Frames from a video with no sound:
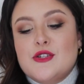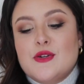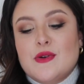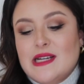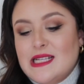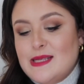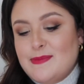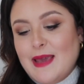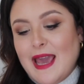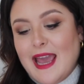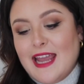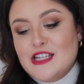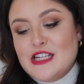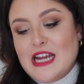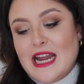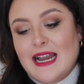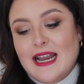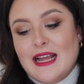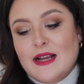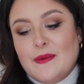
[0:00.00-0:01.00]
Choice
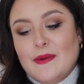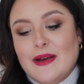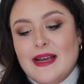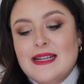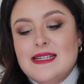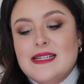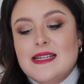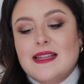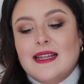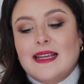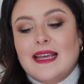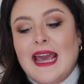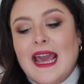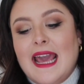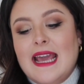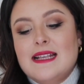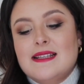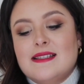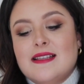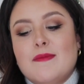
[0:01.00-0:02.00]
BHA liquid, the
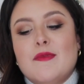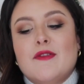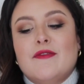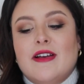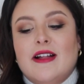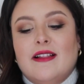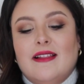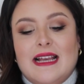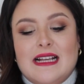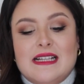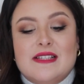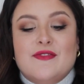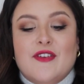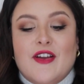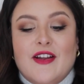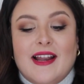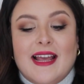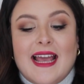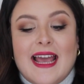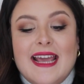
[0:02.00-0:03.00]
Kate Somerville
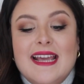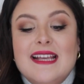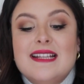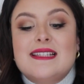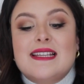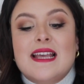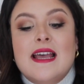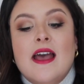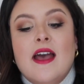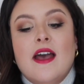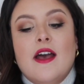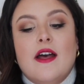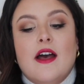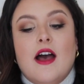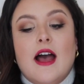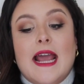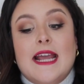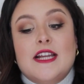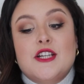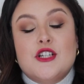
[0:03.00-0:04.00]
Exfoliate,
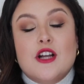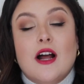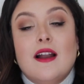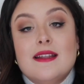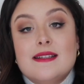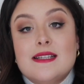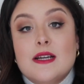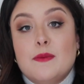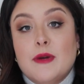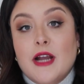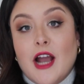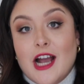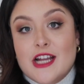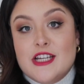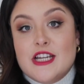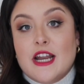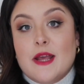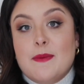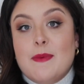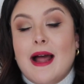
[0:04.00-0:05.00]
a Charlotte Tilbury
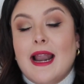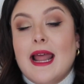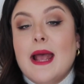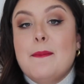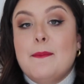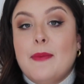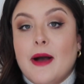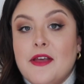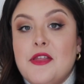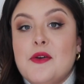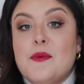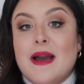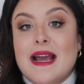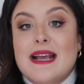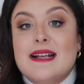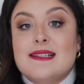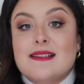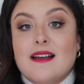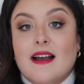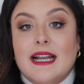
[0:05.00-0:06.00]
eyeshadow palette. By the
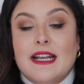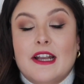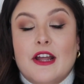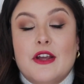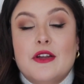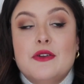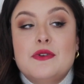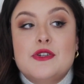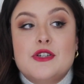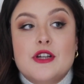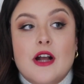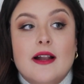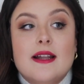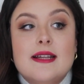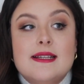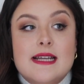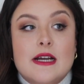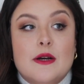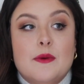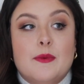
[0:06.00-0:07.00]
way, side note,
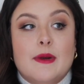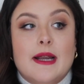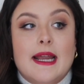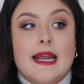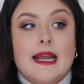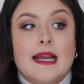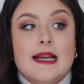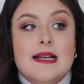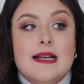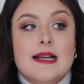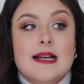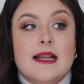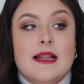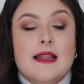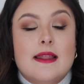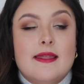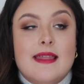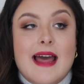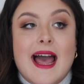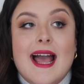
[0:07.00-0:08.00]
Charlotte Tilbury,
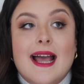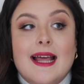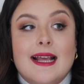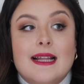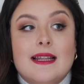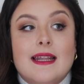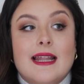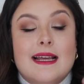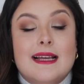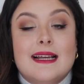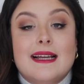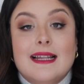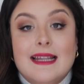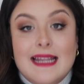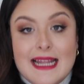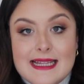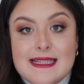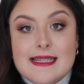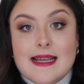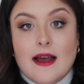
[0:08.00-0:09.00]
their like
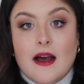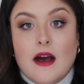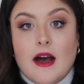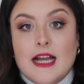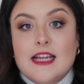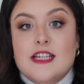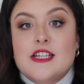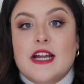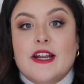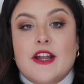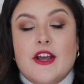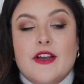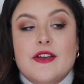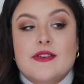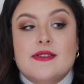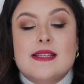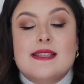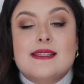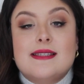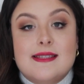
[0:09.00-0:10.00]
glitter
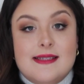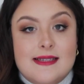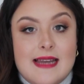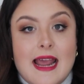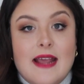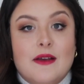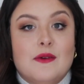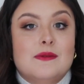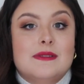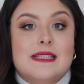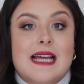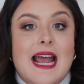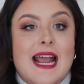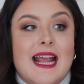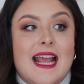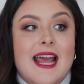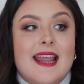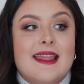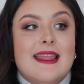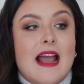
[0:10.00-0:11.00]
eyeshadows stay all
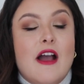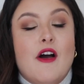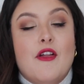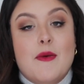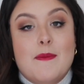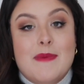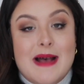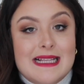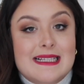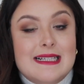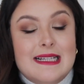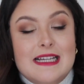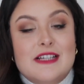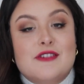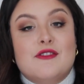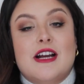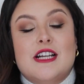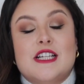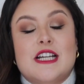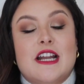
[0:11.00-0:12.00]
day. They are the best
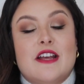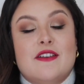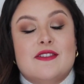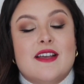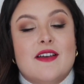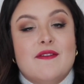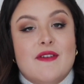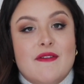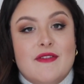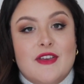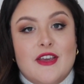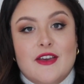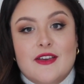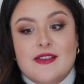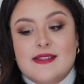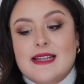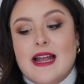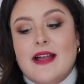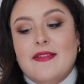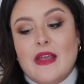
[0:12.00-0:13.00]
glitter eyeshadows I've ever
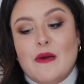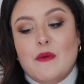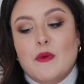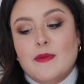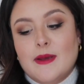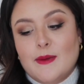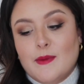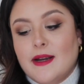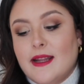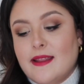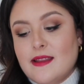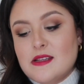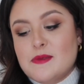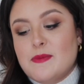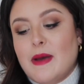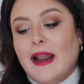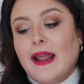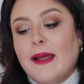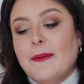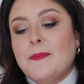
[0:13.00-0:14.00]
used, and there will be one in this
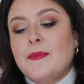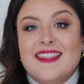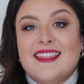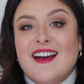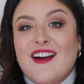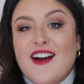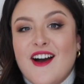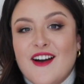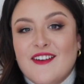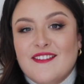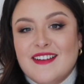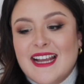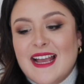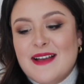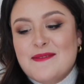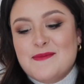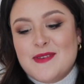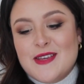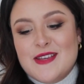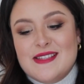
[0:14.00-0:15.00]
palette. The
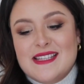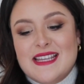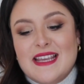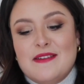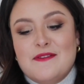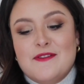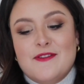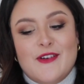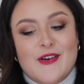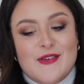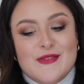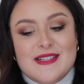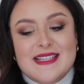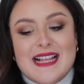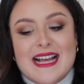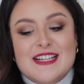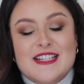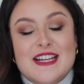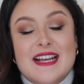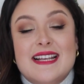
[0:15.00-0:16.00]
REM Beauty False
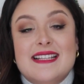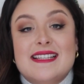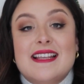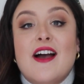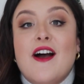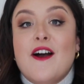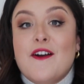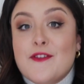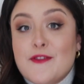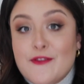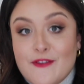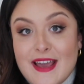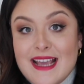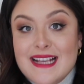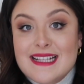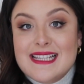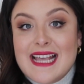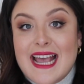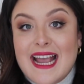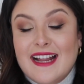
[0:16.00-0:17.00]
Lashes, a
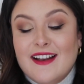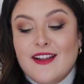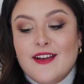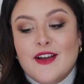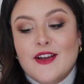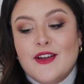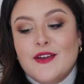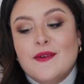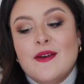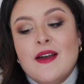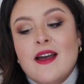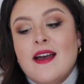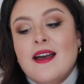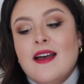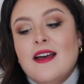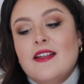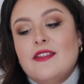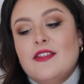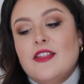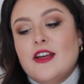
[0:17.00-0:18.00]
face halo,
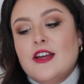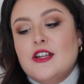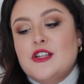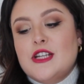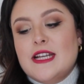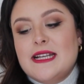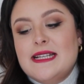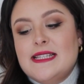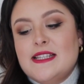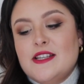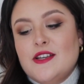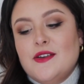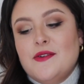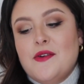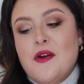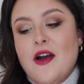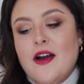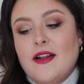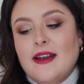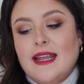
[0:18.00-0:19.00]
the
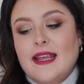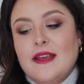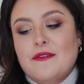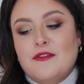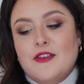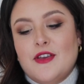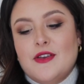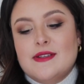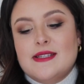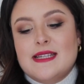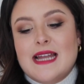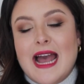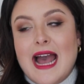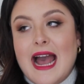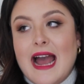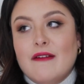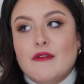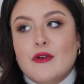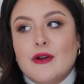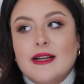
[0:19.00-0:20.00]
Jisoo Honey Infused
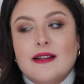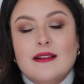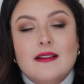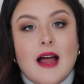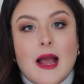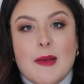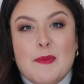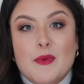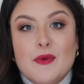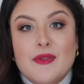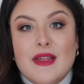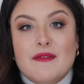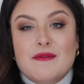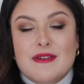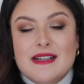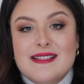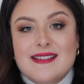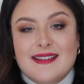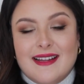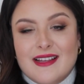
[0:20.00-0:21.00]
Hair Oil. I bought that
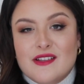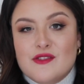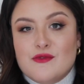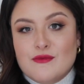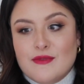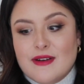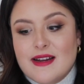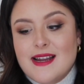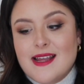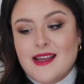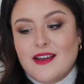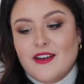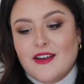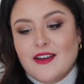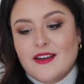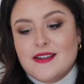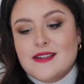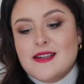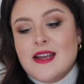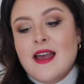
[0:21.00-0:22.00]
recently, it's really
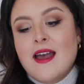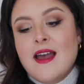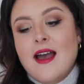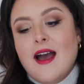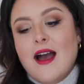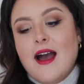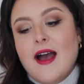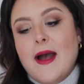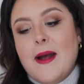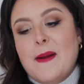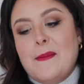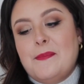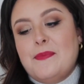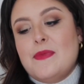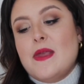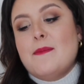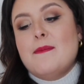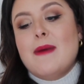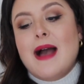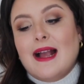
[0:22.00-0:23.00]
good.
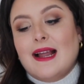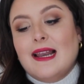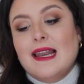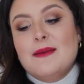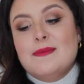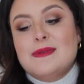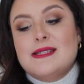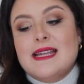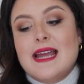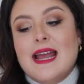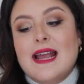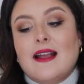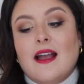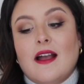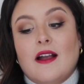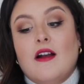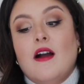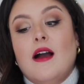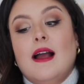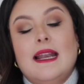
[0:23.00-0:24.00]
A MAC lipstick,
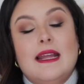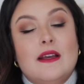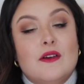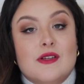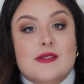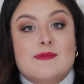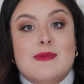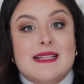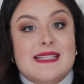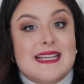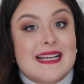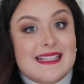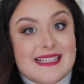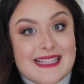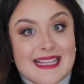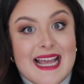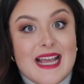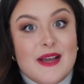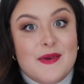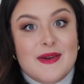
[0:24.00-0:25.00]
a Kylie Cosmetics
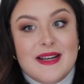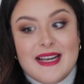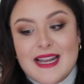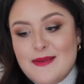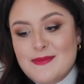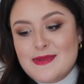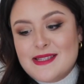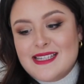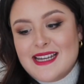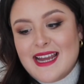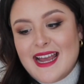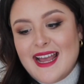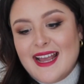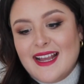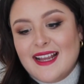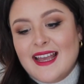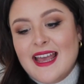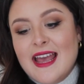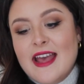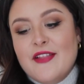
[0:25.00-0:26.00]
liquid
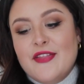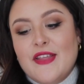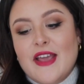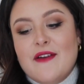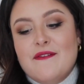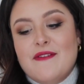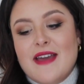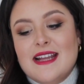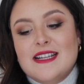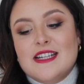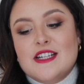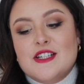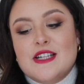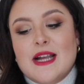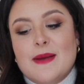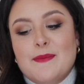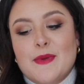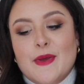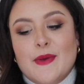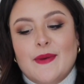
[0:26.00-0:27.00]
lipstick, the Aveda
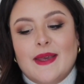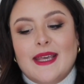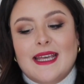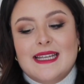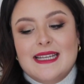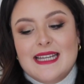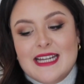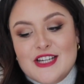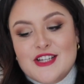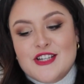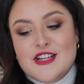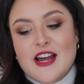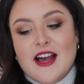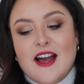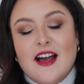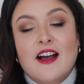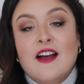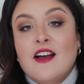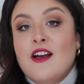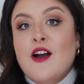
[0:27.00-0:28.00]
shampoo and
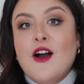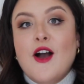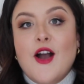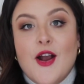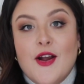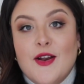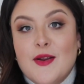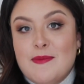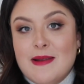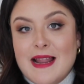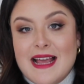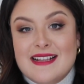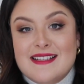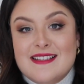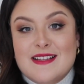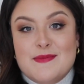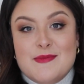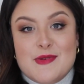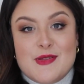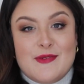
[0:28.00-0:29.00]
conditioner, Olaplex
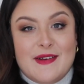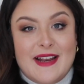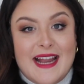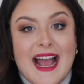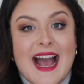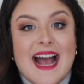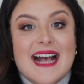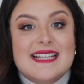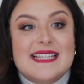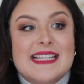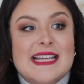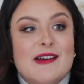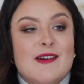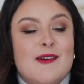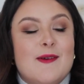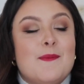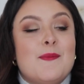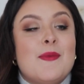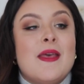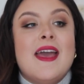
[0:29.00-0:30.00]
No. 3 hair
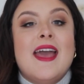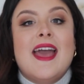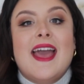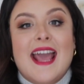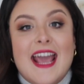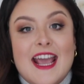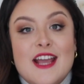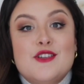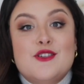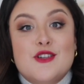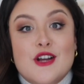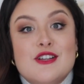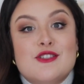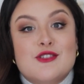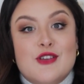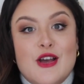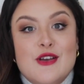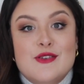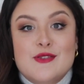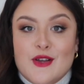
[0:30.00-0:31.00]
serum. It
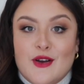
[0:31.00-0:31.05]
just goes